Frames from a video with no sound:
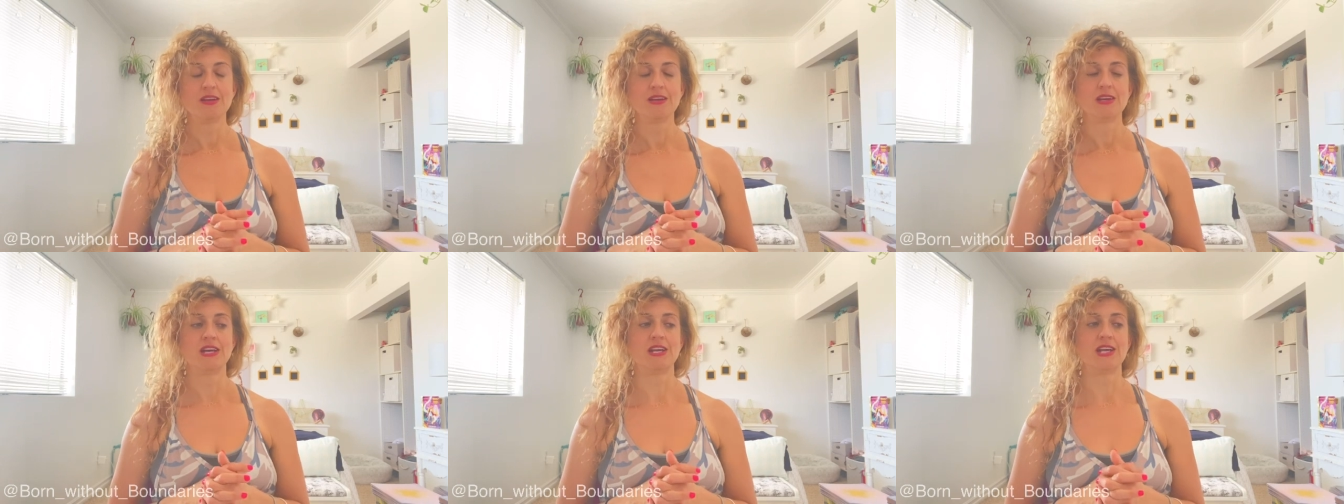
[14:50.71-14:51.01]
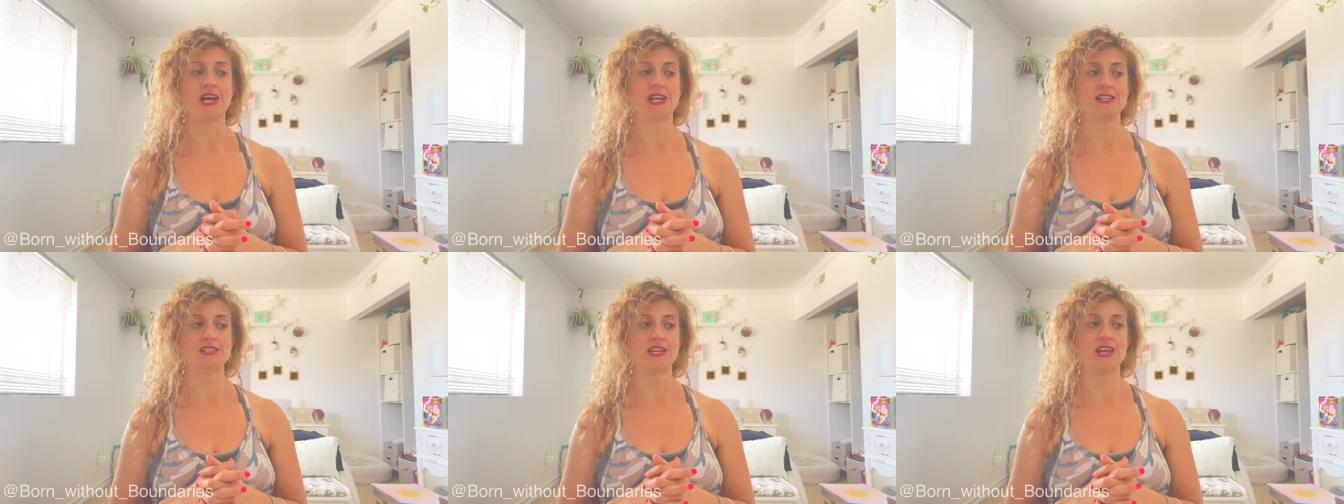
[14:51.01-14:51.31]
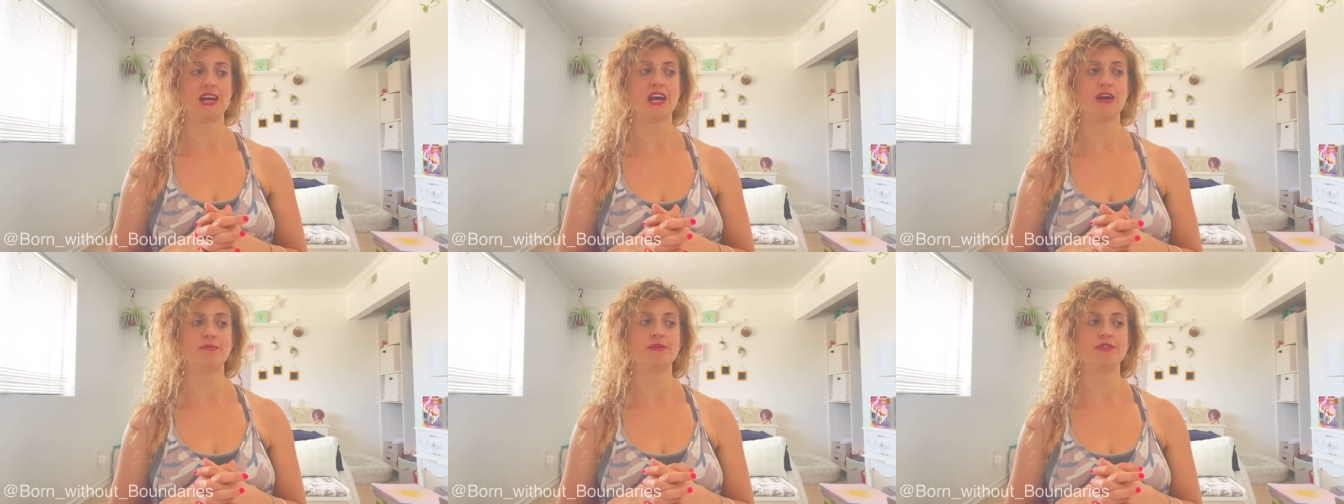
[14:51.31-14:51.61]
it hasn't
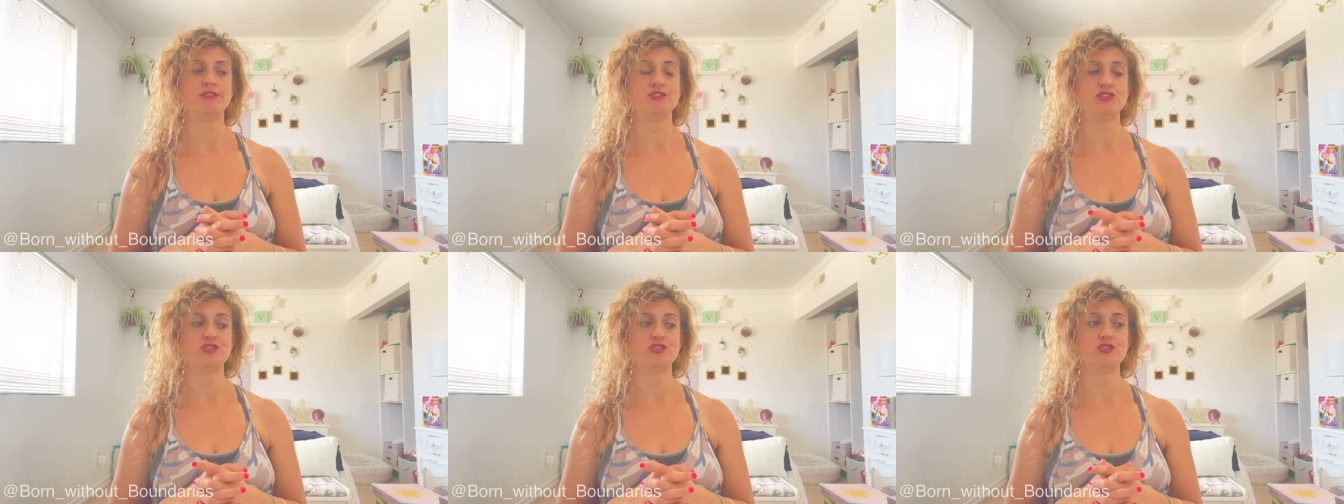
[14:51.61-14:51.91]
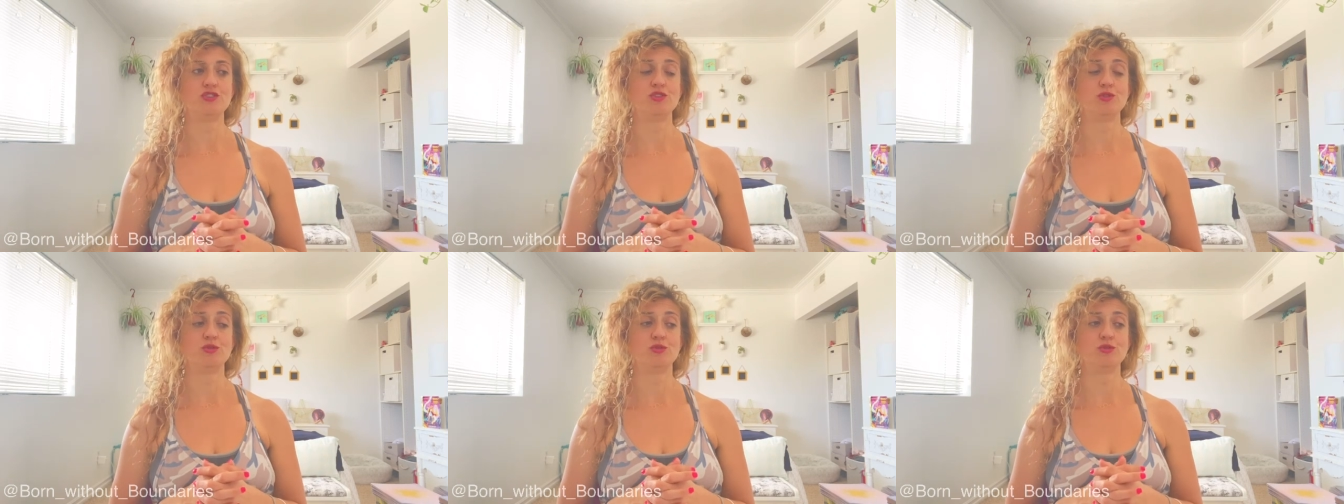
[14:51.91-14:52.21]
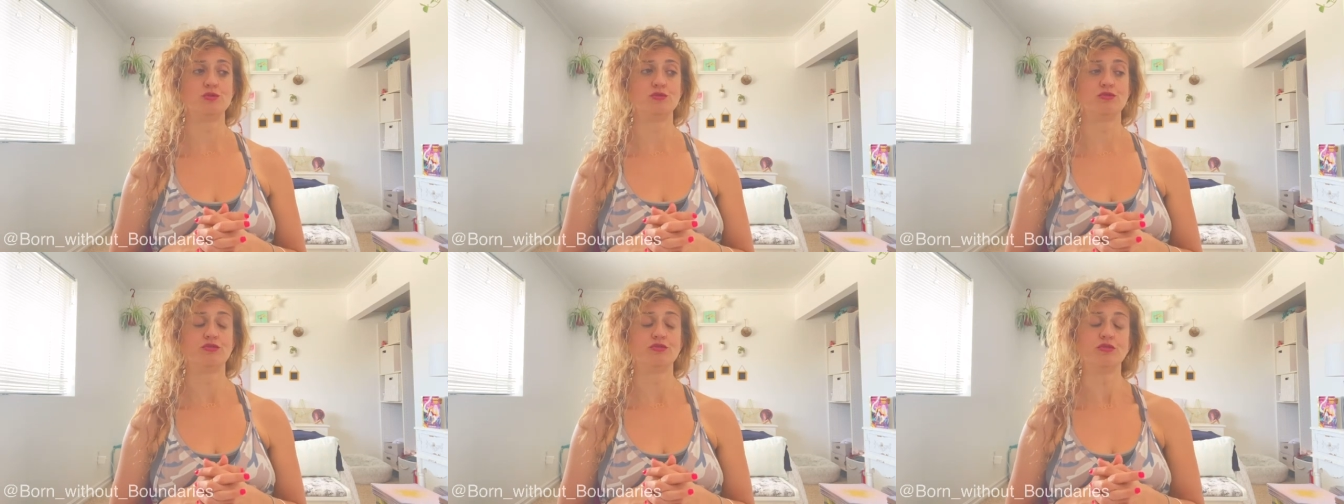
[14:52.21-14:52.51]
happened to
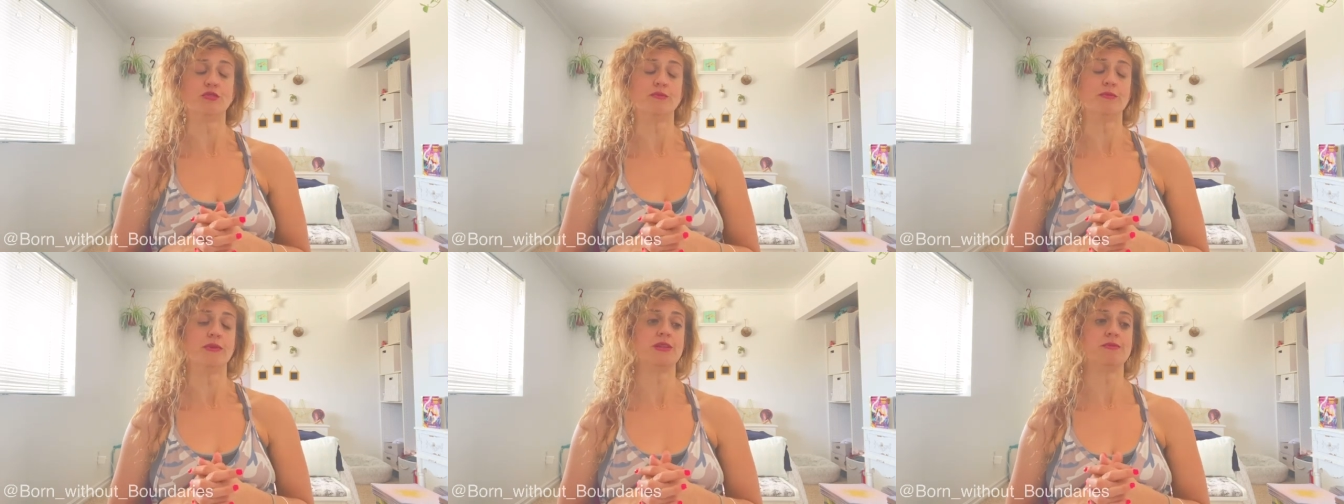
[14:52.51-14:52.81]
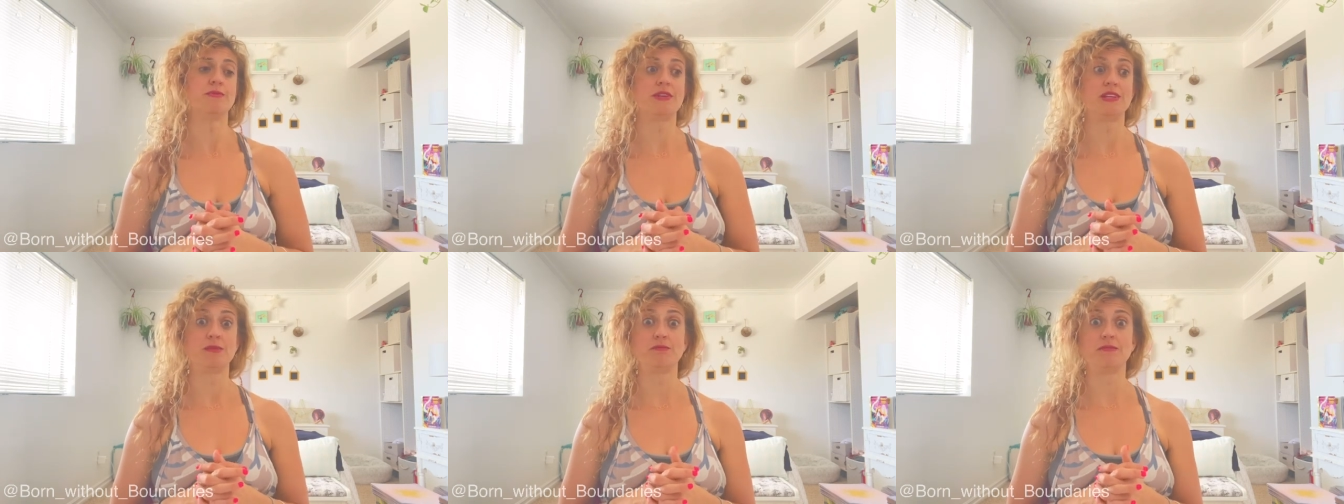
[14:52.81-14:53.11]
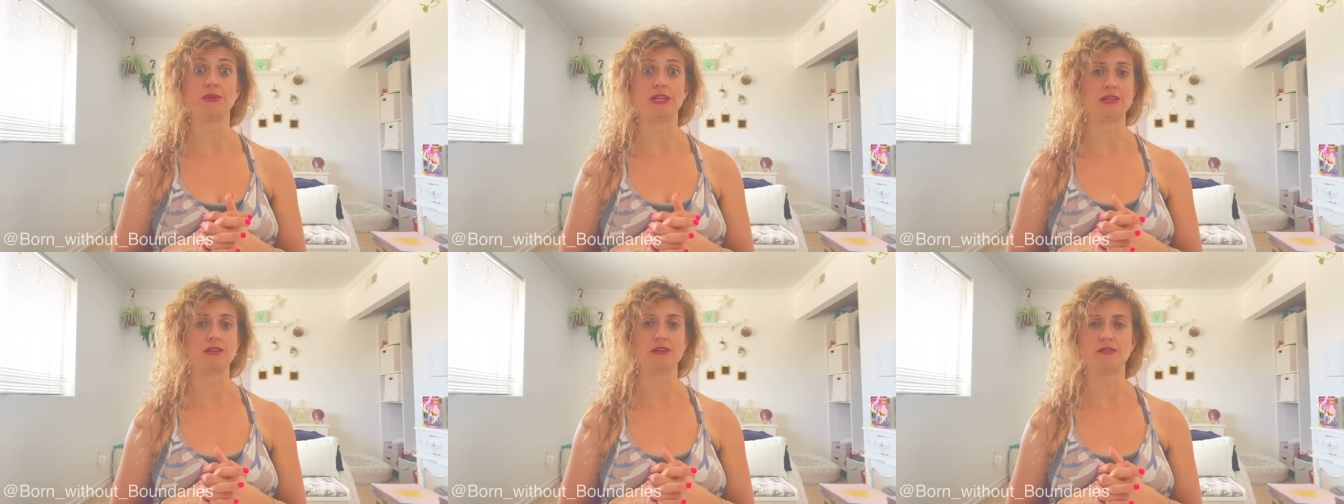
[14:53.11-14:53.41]
you for many, many,
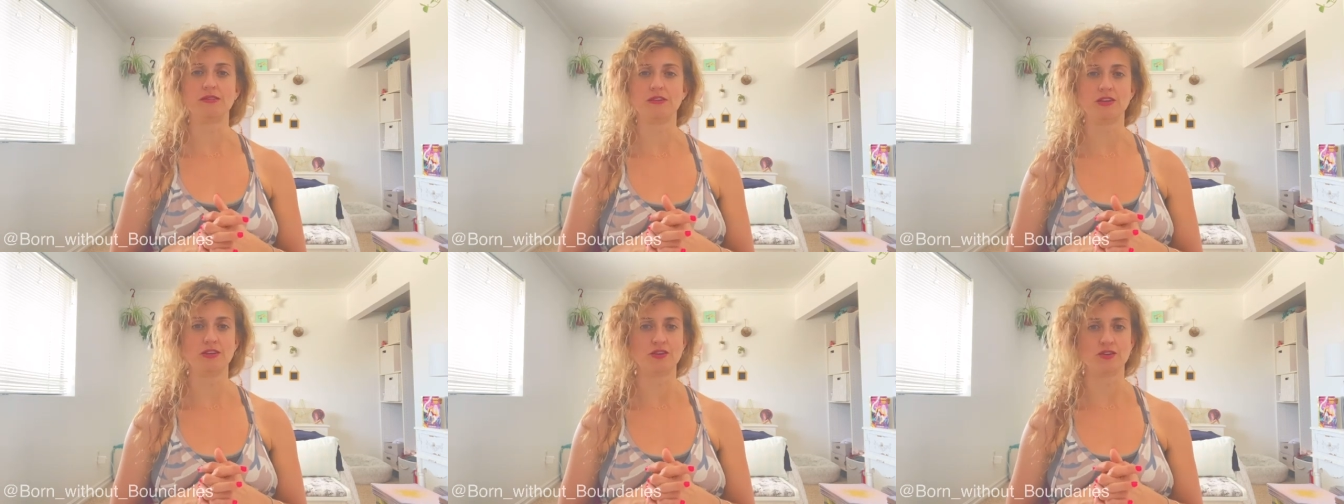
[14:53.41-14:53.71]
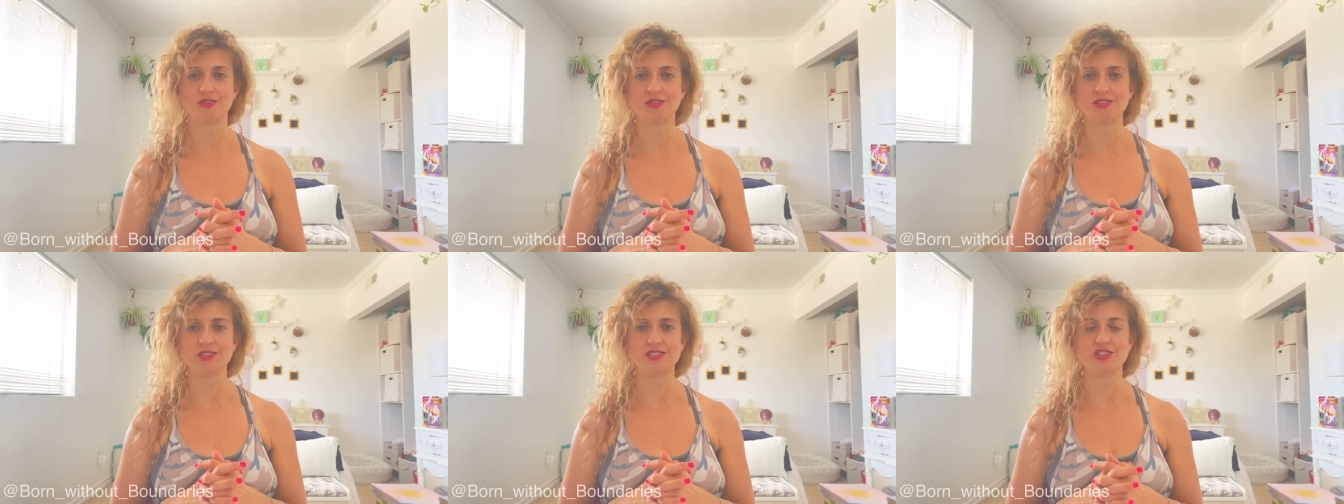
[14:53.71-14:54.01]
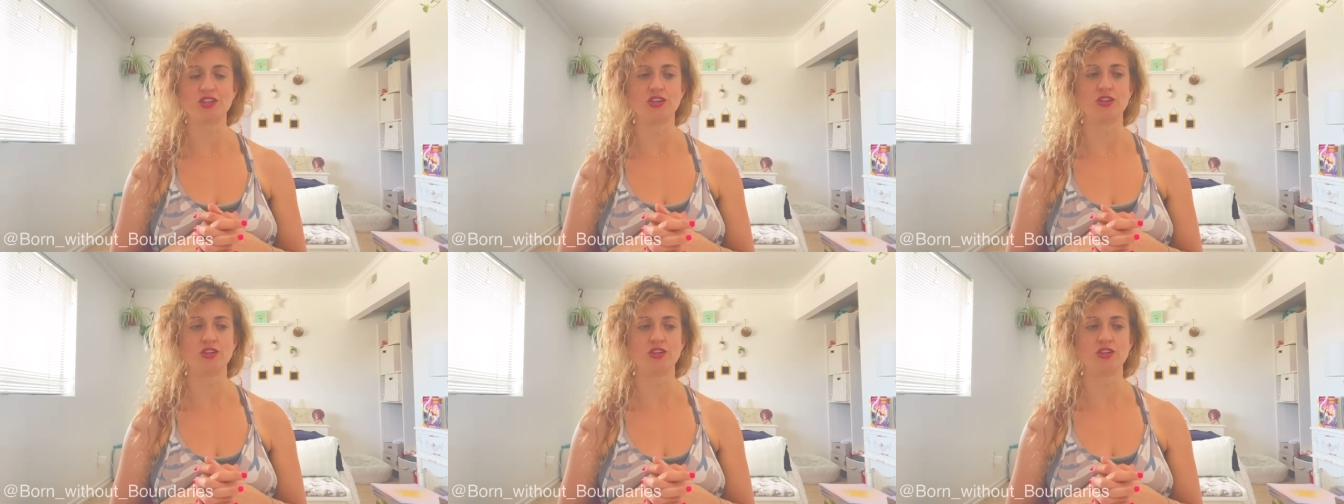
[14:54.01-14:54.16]
many years,